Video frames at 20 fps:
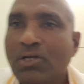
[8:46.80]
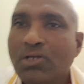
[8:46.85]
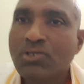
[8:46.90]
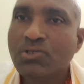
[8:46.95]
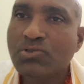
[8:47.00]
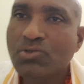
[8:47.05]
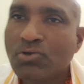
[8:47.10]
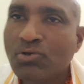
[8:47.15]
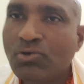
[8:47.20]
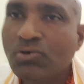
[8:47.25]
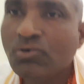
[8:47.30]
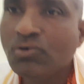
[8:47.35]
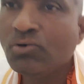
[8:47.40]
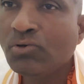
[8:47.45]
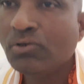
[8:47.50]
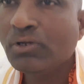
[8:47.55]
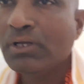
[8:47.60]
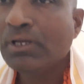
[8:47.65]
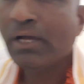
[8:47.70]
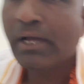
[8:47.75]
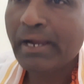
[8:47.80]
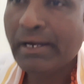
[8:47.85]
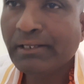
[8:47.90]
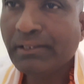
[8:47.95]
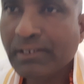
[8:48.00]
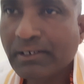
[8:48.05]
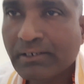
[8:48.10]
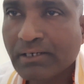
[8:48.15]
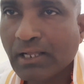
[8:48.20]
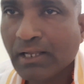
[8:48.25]
So
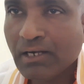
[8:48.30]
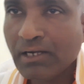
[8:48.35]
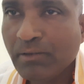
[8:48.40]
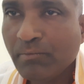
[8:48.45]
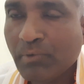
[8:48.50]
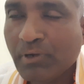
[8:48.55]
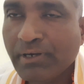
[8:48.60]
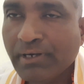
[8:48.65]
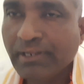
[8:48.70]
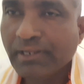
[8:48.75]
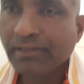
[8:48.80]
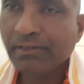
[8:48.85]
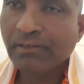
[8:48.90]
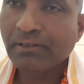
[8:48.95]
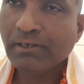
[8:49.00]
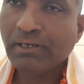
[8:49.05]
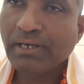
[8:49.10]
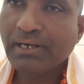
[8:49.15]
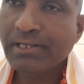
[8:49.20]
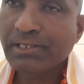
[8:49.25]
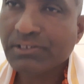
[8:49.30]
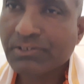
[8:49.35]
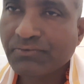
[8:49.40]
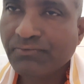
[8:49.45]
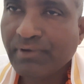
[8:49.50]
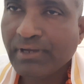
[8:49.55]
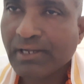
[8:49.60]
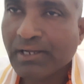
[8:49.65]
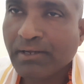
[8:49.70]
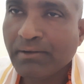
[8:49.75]
at that early morning, ladies
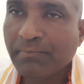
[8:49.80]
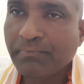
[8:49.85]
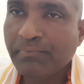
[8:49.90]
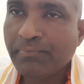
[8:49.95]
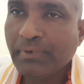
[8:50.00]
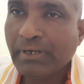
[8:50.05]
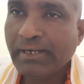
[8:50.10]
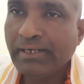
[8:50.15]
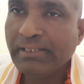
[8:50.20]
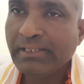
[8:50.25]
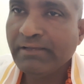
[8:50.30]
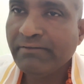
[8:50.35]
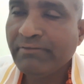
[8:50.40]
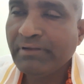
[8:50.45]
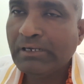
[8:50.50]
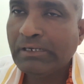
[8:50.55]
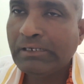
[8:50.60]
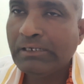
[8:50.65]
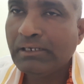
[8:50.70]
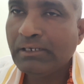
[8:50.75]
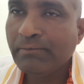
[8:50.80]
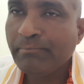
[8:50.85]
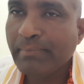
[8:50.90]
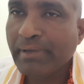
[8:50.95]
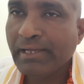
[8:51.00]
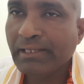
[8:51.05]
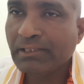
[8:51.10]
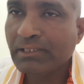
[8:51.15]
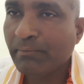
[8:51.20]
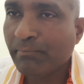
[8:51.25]
wake up and they will
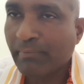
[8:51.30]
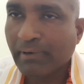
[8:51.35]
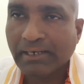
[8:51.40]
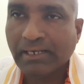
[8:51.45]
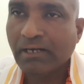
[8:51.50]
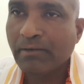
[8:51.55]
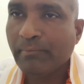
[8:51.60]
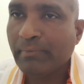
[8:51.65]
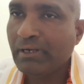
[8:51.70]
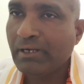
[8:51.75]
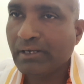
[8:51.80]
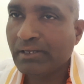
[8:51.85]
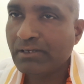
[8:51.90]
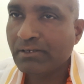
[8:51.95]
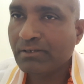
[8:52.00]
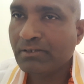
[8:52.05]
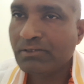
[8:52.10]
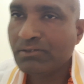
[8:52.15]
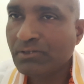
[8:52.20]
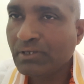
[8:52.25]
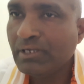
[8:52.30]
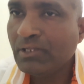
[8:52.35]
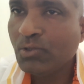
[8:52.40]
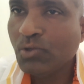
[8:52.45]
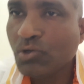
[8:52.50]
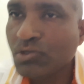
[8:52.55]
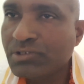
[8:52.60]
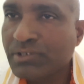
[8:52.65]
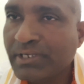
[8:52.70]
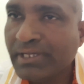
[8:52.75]
make the buttermilk in
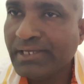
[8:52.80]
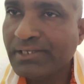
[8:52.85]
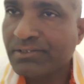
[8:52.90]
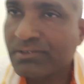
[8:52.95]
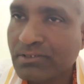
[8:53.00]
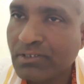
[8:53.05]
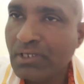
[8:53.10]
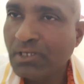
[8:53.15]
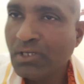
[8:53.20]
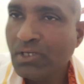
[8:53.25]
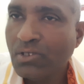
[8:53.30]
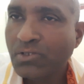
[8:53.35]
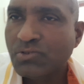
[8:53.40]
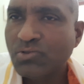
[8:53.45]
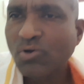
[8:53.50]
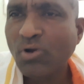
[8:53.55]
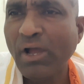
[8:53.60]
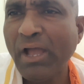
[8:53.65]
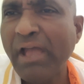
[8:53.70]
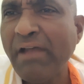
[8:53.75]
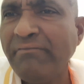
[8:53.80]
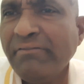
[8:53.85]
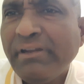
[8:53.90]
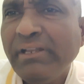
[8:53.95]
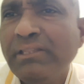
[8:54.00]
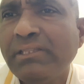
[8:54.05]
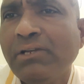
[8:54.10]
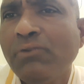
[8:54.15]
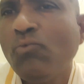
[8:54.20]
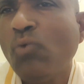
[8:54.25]
those days. So
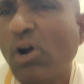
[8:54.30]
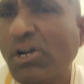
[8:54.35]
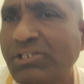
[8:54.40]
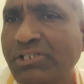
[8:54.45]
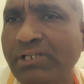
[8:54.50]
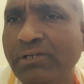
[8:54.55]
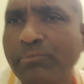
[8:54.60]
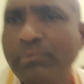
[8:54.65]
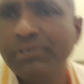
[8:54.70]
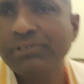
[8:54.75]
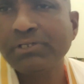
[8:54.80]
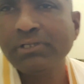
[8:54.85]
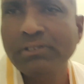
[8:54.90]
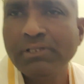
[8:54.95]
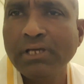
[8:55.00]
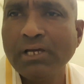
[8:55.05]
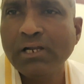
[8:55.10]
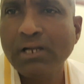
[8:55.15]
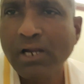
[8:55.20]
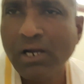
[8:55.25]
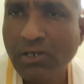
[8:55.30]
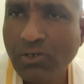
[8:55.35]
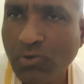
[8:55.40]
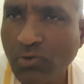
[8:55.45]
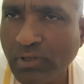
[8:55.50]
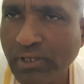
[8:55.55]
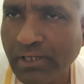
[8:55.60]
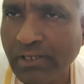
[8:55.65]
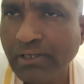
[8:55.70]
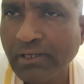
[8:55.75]
everything, washing machine, they are not
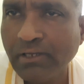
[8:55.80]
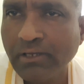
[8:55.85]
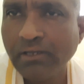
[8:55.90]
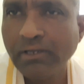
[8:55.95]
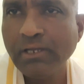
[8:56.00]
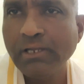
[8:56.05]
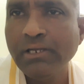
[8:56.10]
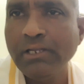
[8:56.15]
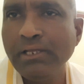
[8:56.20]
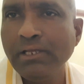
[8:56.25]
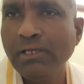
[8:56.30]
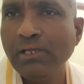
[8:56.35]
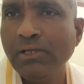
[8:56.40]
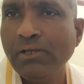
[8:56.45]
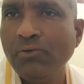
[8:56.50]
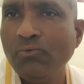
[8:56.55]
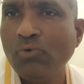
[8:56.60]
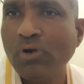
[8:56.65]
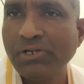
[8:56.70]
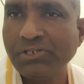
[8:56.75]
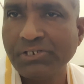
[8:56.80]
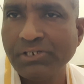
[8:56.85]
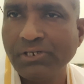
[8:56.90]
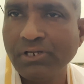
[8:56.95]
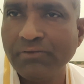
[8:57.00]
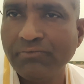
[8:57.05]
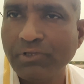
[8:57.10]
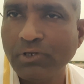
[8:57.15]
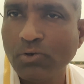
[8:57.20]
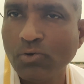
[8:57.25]
doing any washing
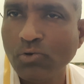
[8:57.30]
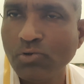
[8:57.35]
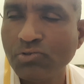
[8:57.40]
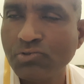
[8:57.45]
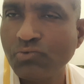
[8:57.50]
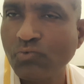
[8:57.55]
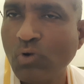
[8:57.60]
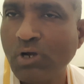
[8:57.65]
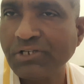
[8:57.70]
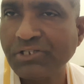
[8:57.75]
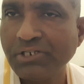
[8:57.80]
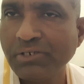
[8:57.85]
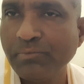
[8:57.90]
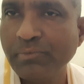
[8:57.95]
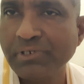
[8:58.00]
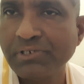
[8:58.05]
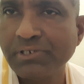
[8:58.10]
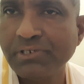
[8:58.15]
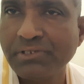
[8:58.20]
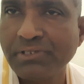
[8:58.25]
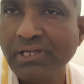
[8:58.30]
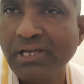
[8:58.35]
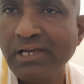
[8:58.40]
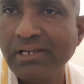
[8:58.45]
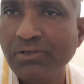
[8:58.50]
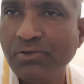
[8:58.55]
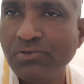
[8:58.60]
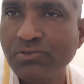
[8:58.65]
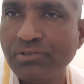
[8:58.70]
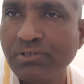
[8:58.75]
of the clothes. Washing machines they
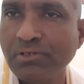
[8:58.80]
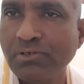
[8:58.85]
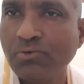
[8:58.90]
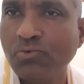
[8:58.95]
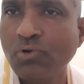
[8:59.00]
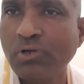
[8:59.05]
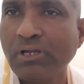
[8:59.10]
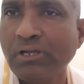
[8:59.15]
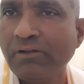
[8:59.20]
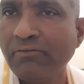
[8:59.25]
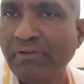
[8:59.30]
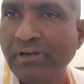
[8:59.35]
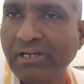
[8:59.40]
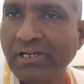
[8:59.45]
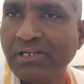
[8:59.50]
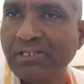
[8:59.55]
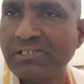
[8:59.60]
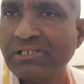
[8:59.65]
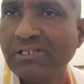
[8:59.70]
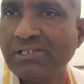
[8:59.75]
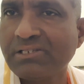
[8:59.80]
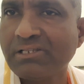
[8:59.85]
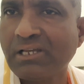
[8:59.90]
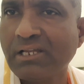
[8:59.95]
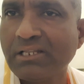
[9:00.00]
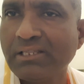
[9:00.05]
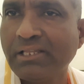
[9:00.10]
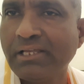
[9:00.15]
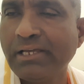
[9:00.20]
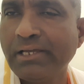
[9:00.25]
are using, cooking utensils
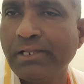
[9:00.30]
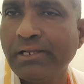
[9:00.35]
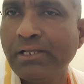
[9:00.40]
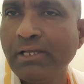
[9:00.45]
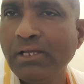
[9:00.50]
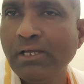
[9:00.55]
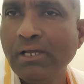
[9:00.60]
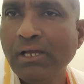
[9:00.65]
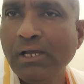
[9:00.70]
are there,